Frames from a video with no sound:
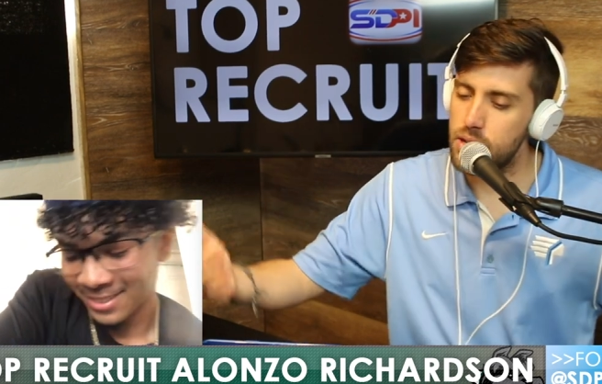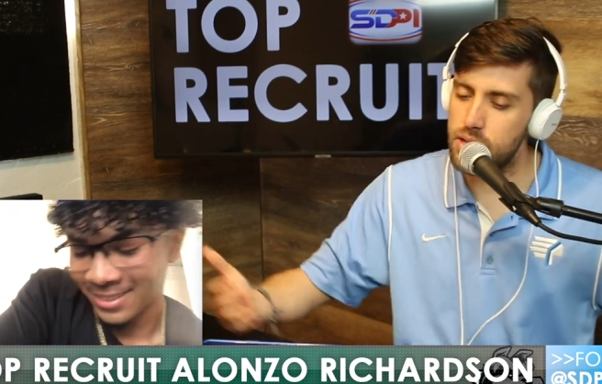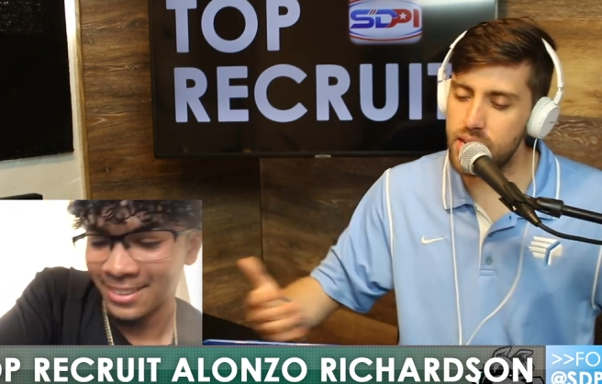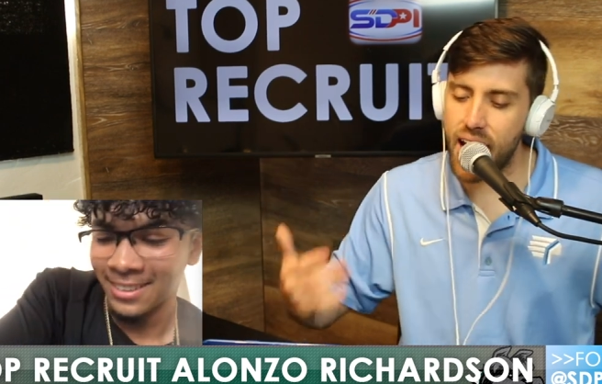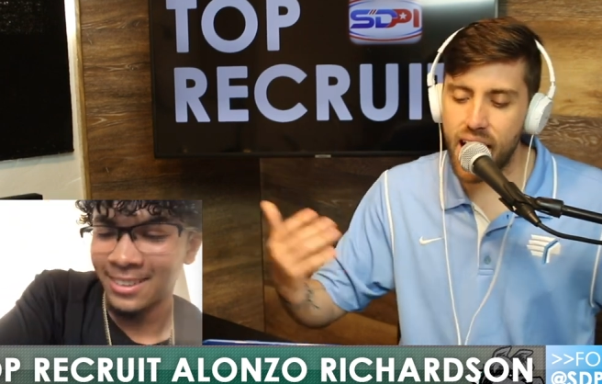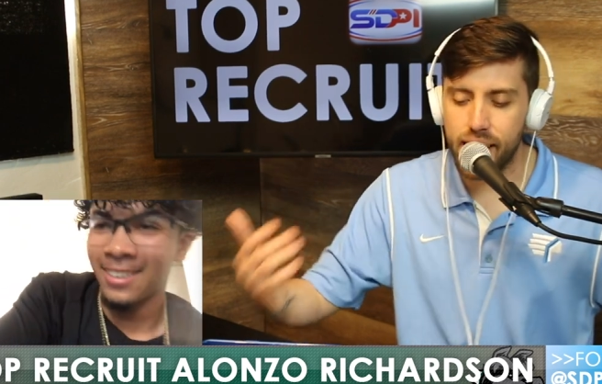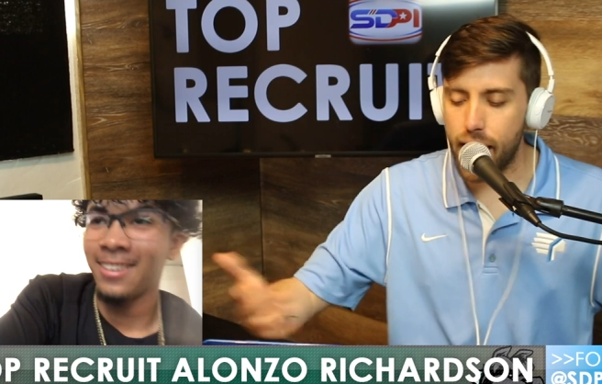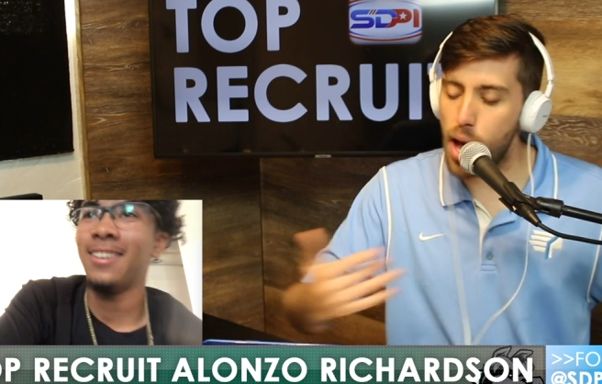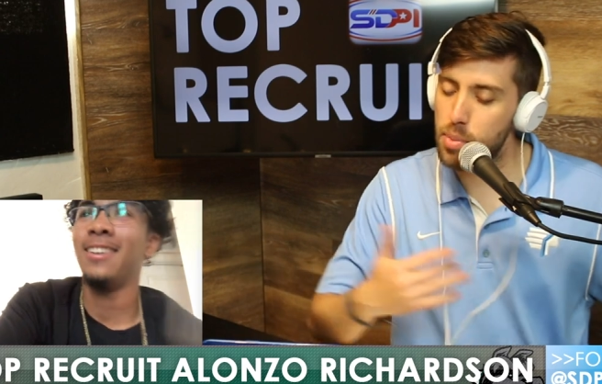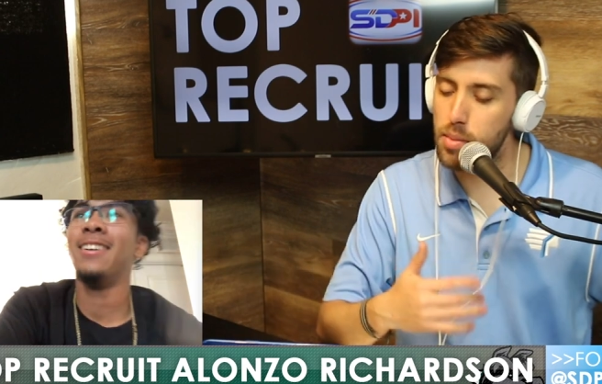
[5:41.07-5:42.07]
Speaker 1: sad,
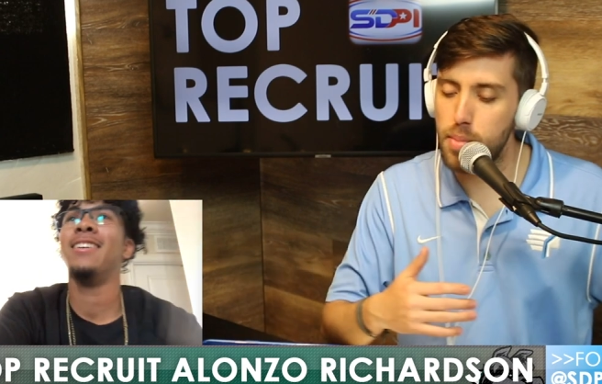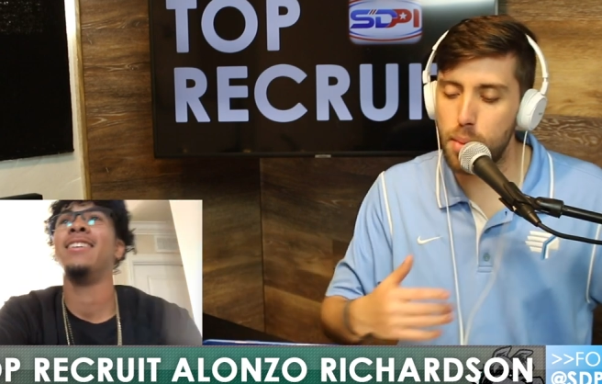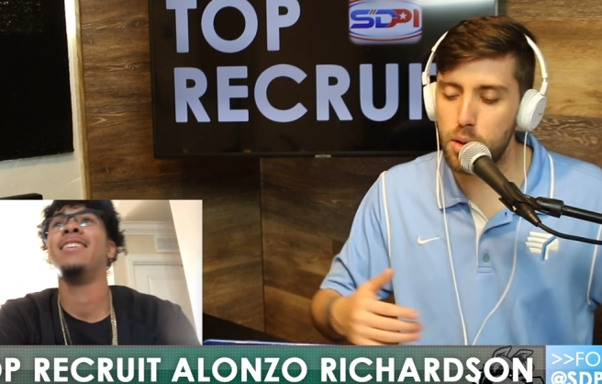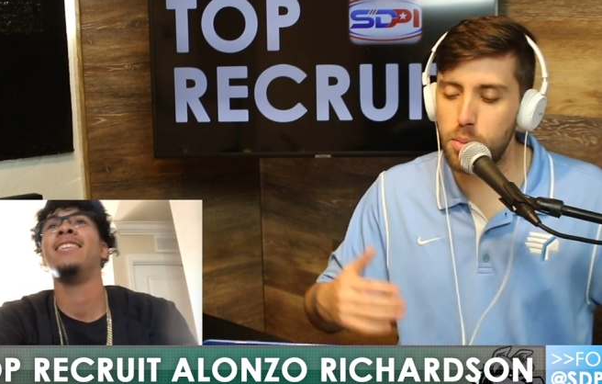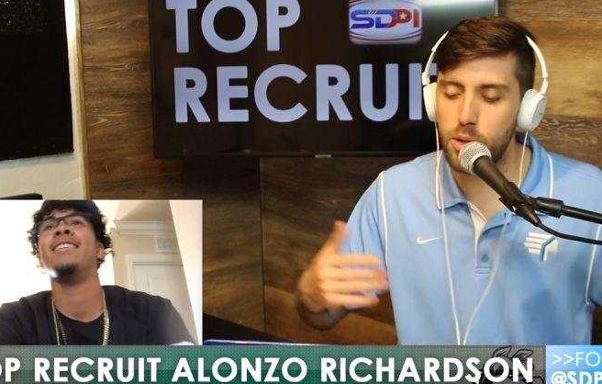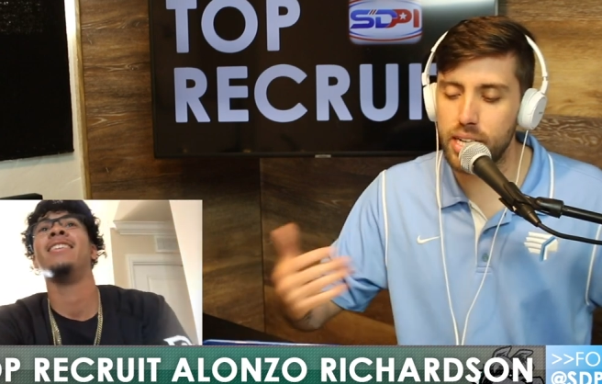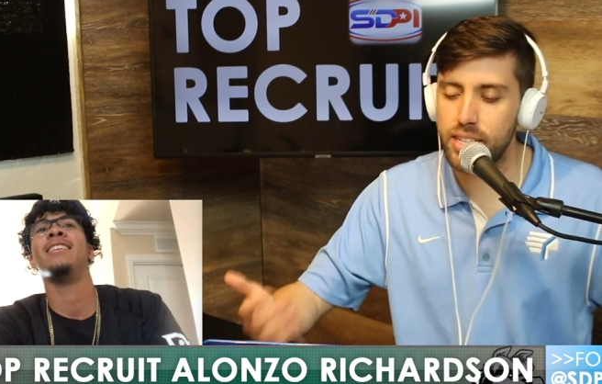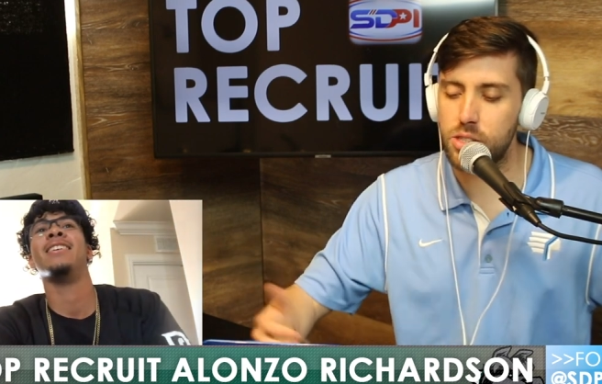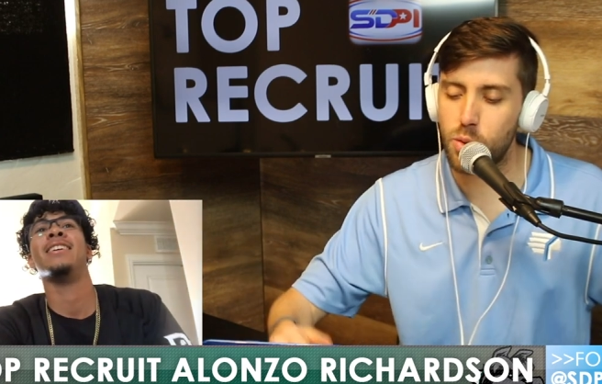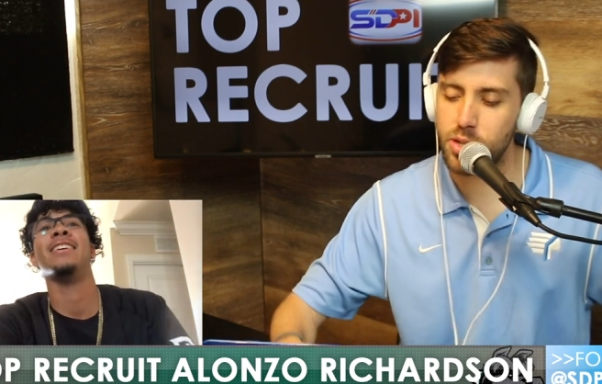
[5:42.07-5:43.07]
happy, memorable.
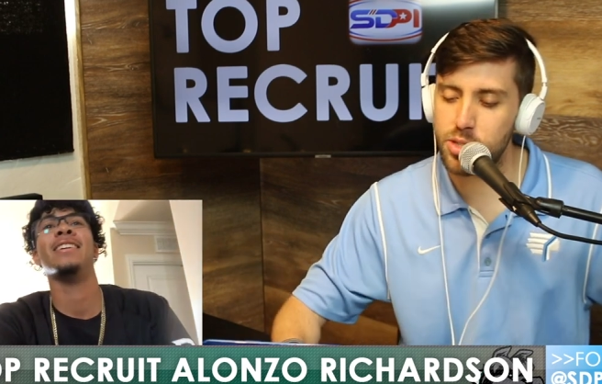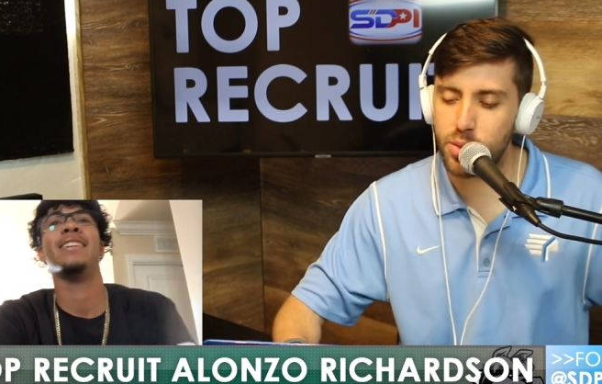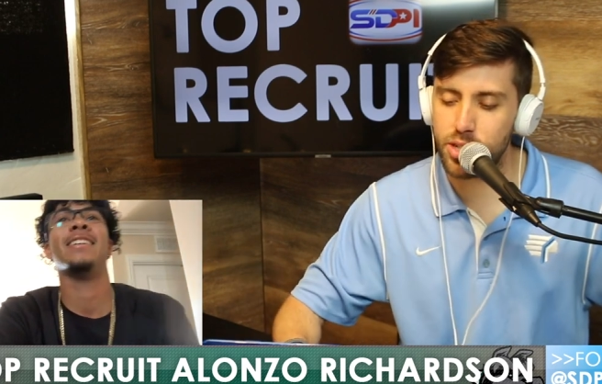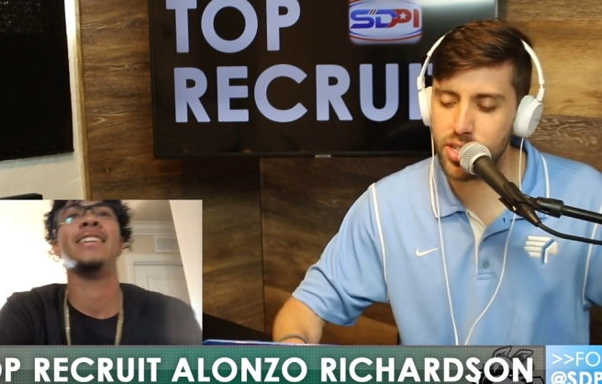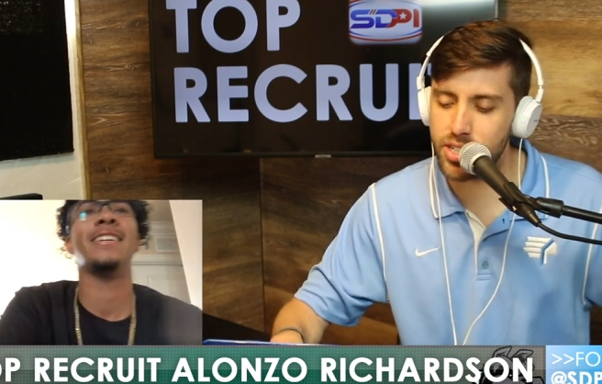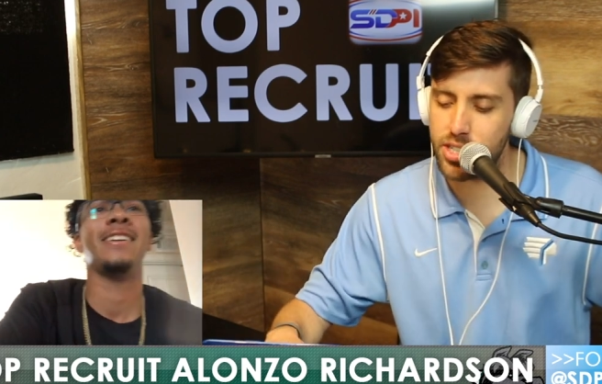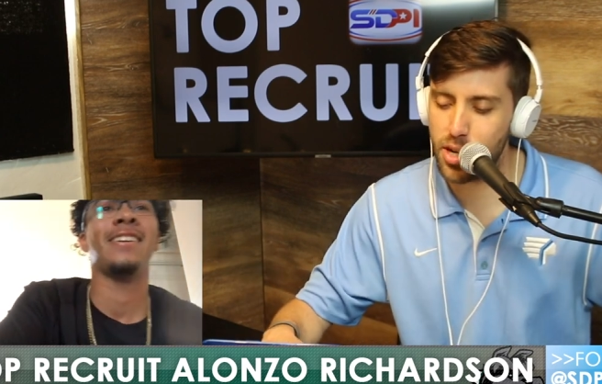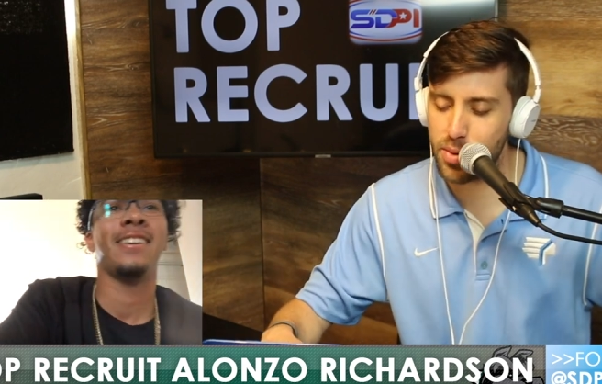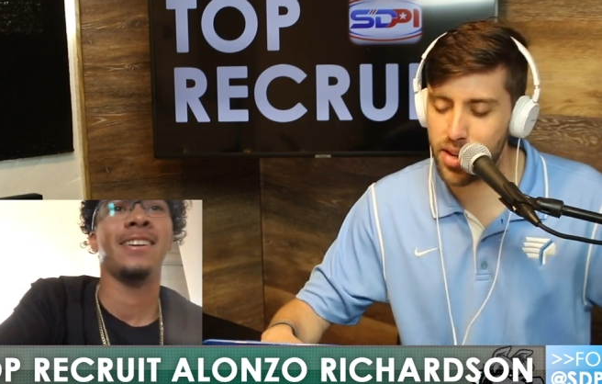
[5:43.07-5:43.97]
Any stories you want to sh share